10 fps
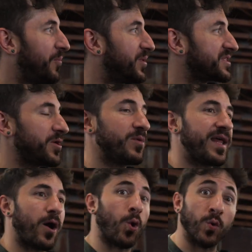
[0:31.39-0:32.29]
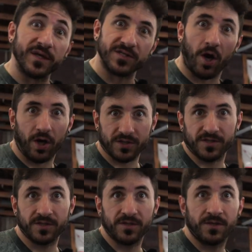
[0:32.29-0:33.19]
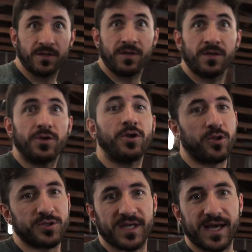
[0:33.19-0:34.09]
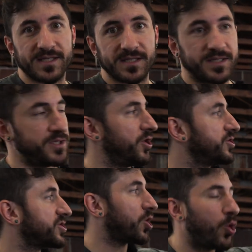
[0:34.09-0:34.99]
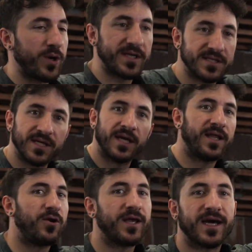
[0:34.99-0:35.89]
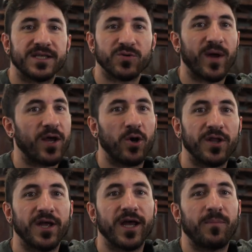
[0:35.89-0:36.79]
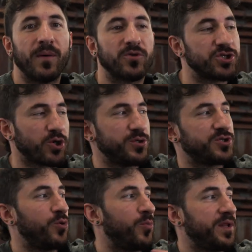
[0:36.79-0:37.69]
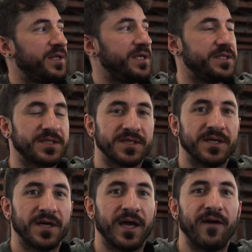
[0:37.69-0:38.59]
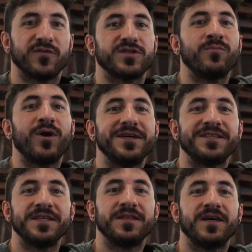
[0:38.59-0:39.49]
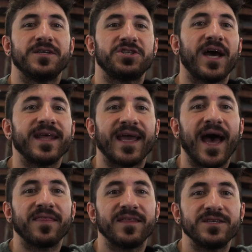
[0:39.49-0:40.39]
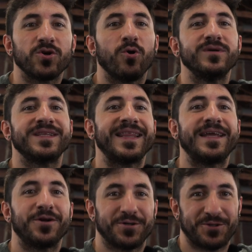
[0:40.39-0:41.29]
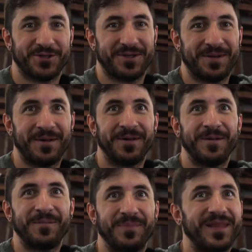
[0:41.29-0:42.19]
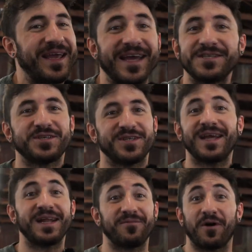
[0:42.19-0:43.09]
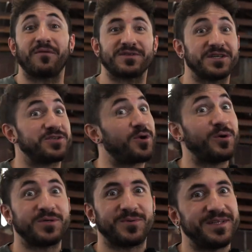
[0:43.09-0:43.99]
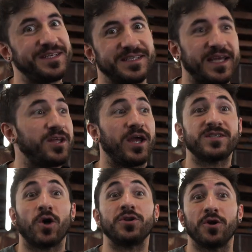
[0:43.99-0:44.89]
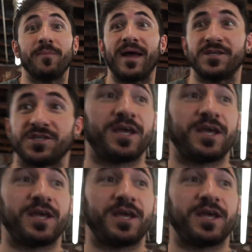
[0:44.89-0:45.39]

But someone that only talks, you know those guys. They're just always, they don't even got a sweat going, they ain't got a pump, they're just always doing one of these. And for some reason, the chatty Cathys are always leaners. They can't just stand and have a conversation. They're always one of these. And it's on your bench.